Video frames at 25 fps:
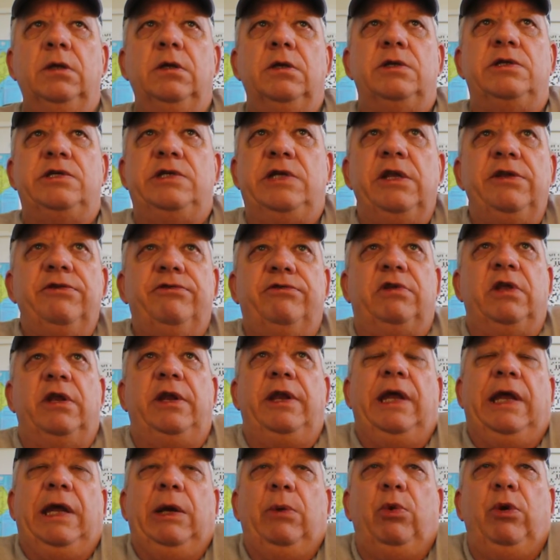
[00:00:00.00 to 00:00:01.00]
Since the
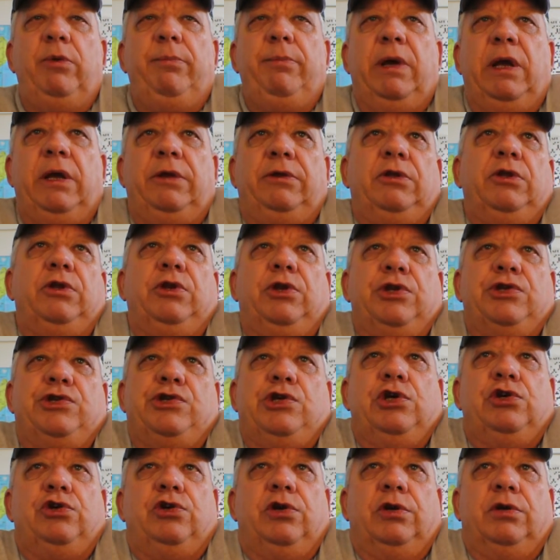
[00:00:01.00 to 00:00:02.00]
day we made the
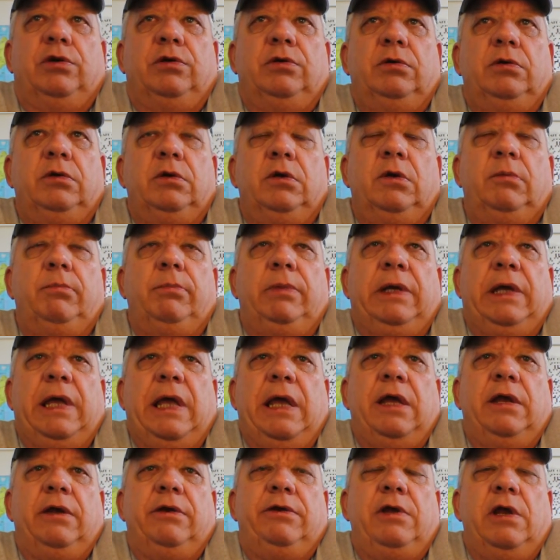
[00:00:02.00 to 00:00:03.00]
decision and
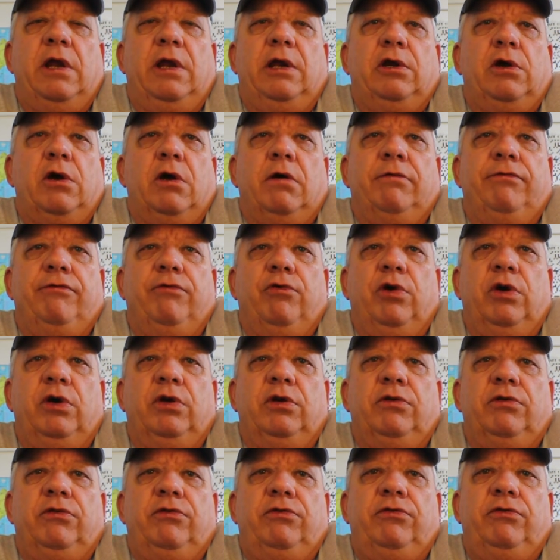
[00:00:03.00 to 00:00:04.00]
began telling our
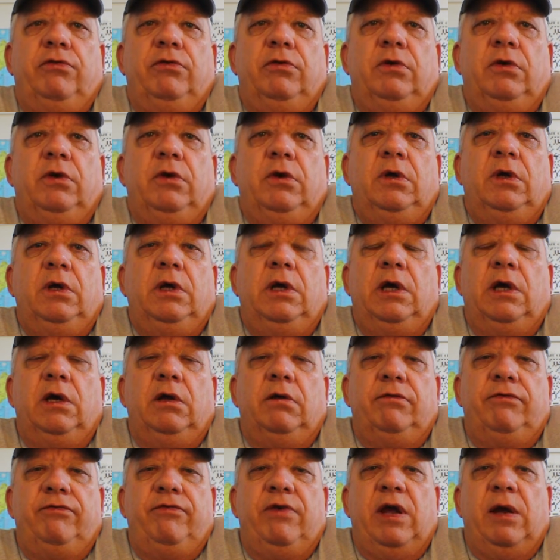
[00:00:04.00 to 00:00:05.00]
friends
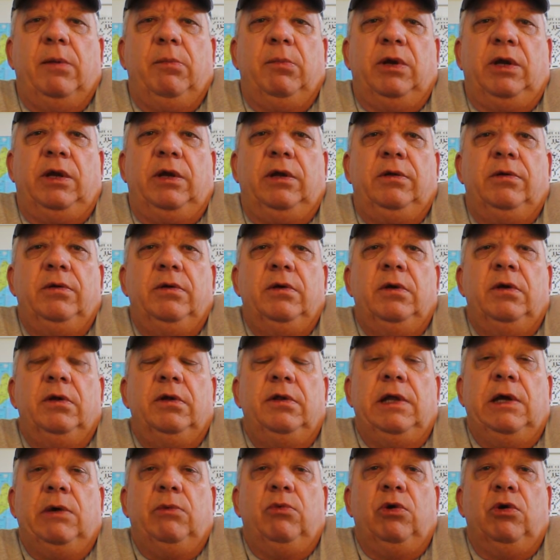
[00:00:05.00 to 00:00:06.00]
and family
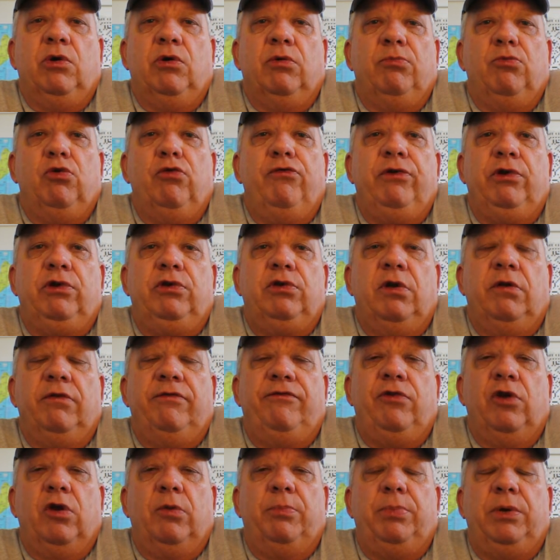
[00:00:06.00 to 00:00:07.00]
that we were moving to the
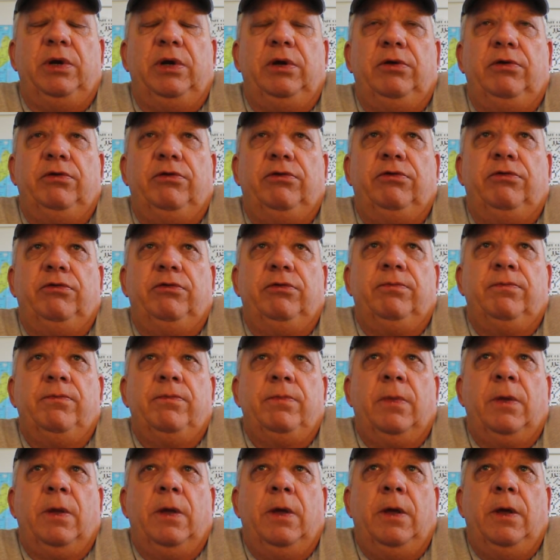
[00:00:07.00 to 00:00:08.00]
Philippines,
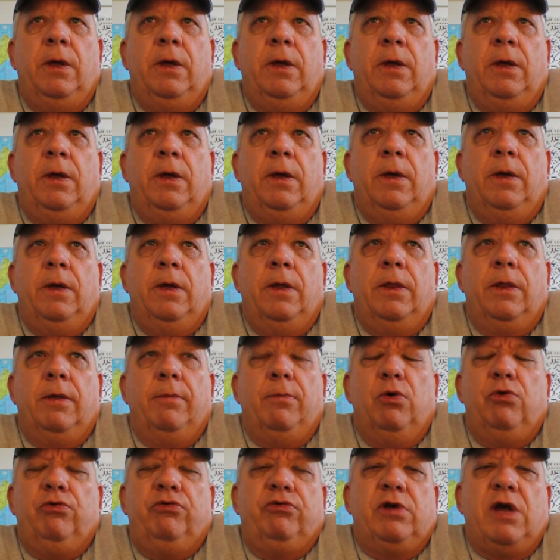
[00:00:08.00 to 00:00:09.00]
the
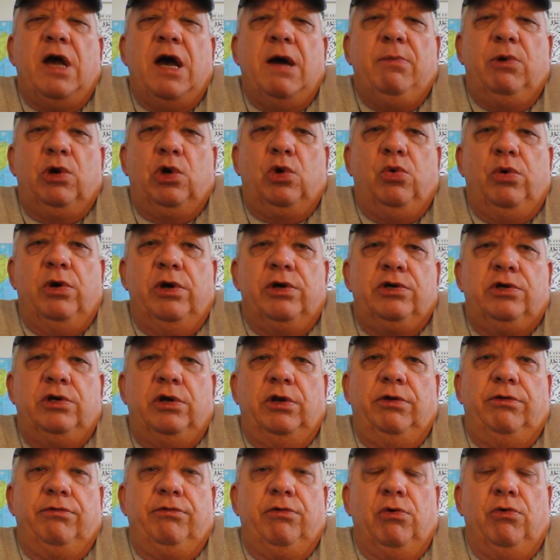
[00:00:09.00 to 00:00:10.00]
most common
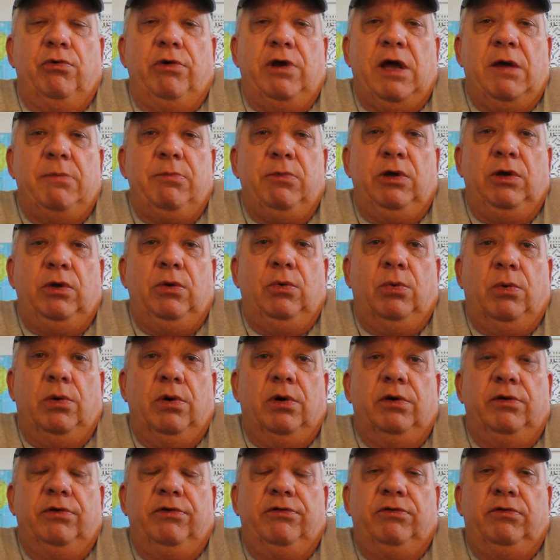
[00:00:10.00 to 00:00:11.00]
question thrown at me
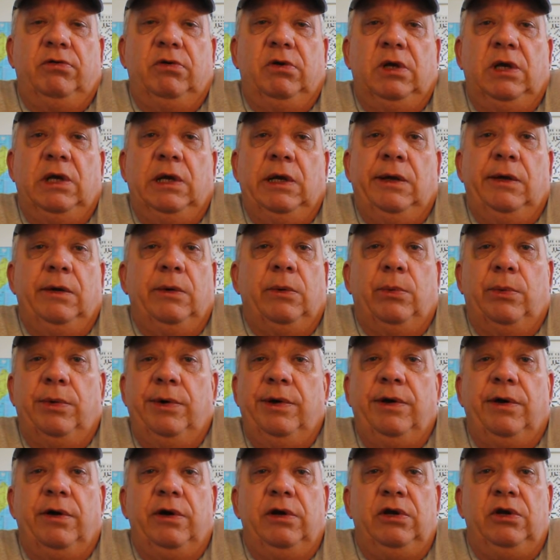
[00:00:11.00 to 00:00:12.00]
was,
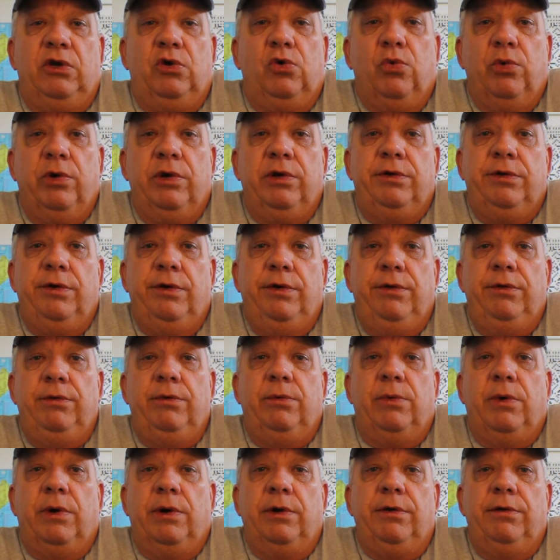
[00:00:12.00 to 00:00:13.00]
"What are you going to do
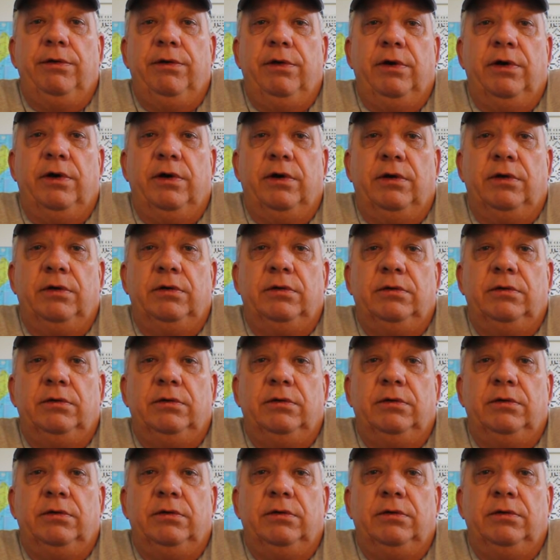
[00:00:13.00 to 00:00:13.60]
while you're there?"